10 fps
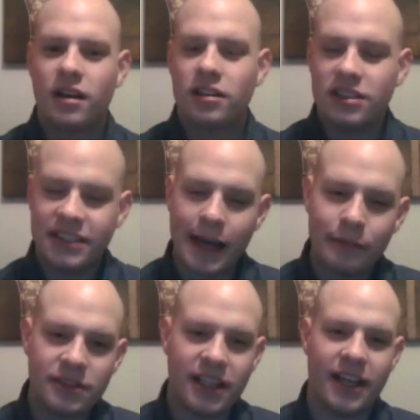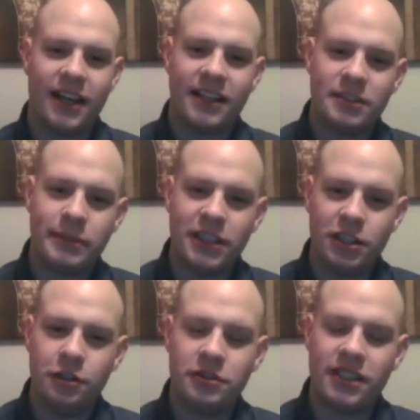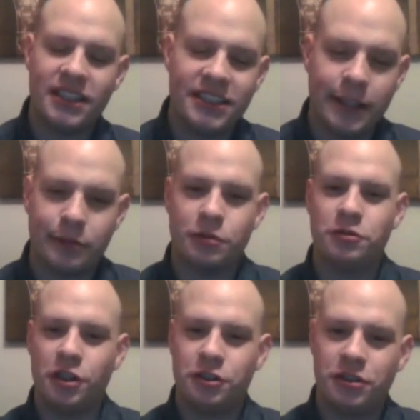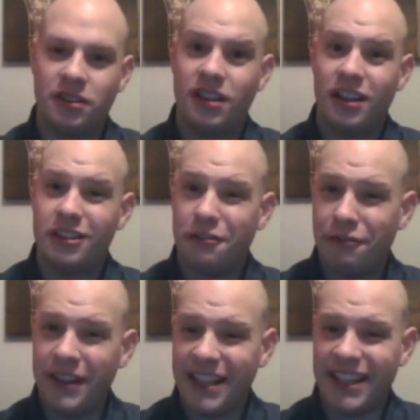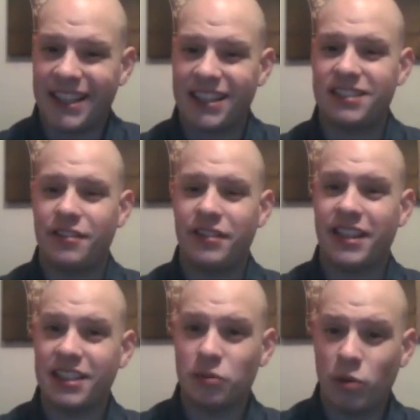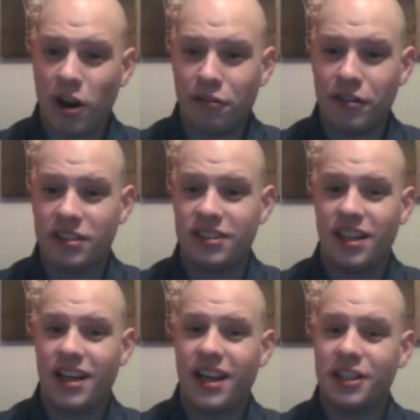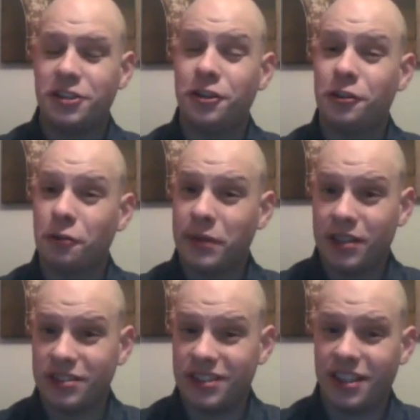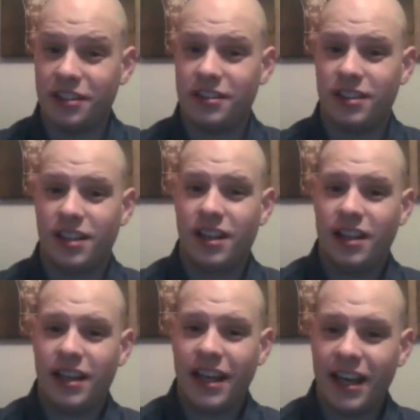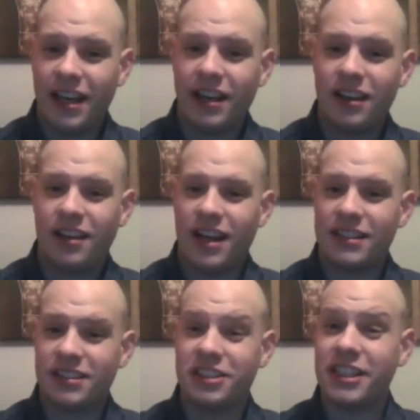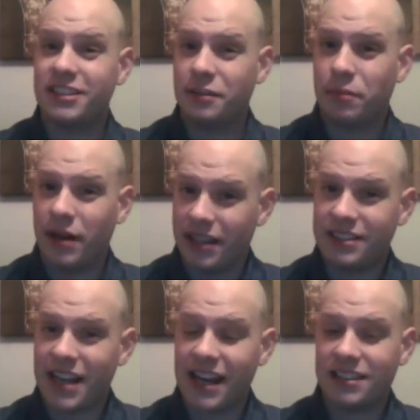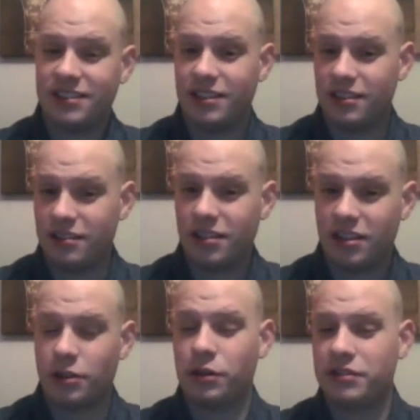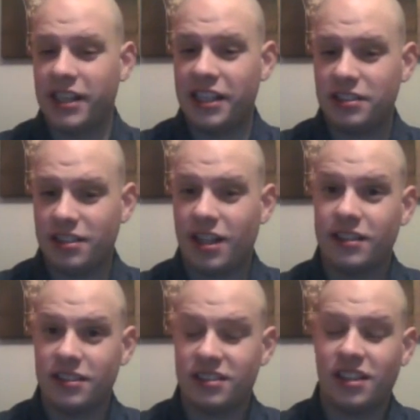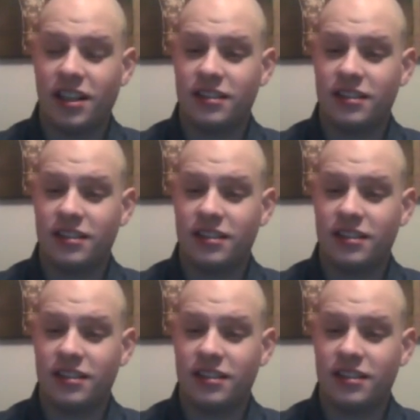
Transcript: Contempt here is being used in its typical notion, the feeling that something is worthless and should not be considered. Here, as suggested by the text and the quotation that I just